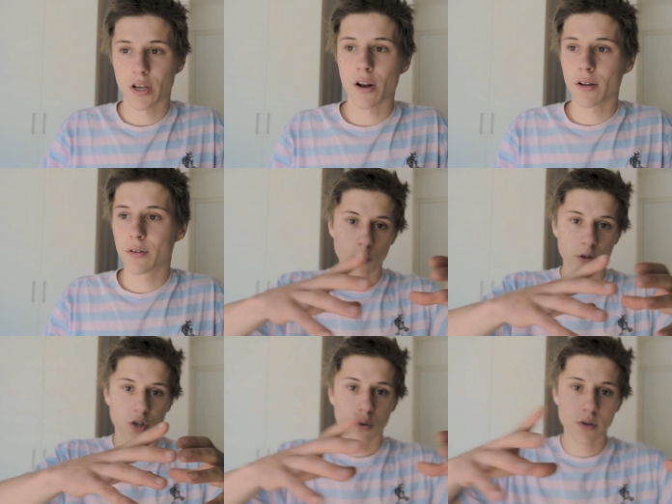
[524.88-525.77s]
a lot. We
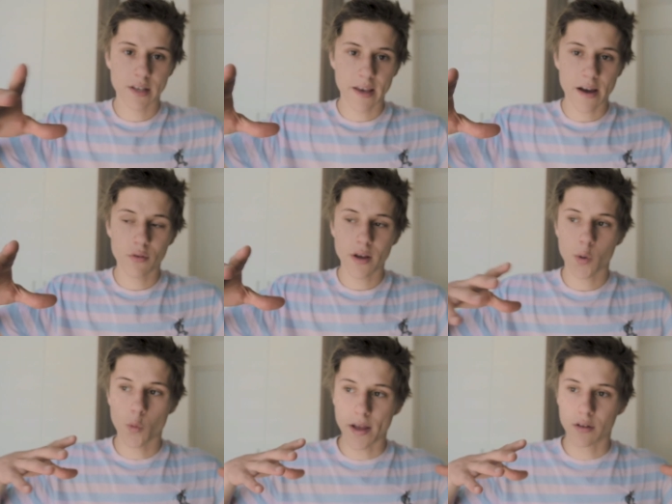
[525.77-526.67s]
chose an
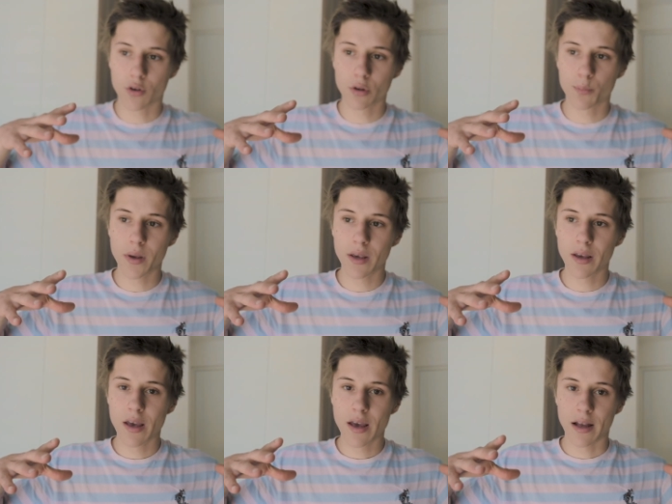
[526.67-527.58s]
area where it could
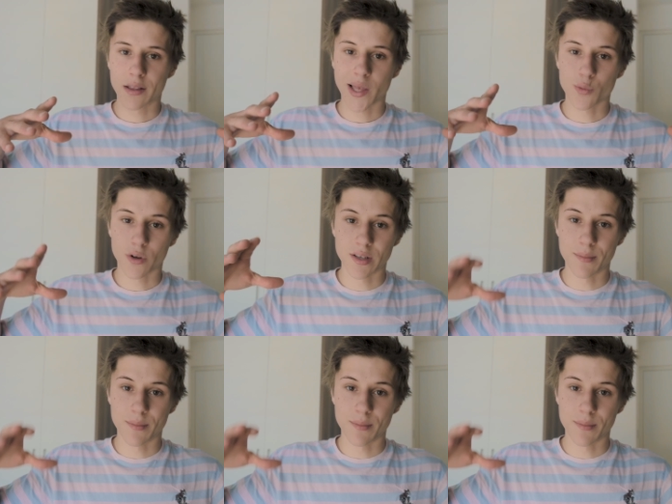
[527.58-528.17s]
be and that was